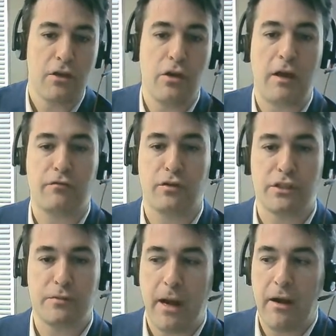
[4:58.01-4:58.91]
you have
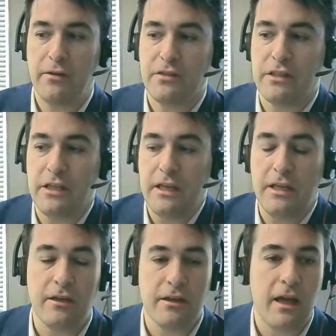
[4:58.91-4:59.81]
transparency
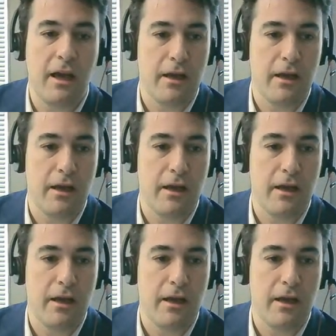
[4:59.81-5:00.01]
in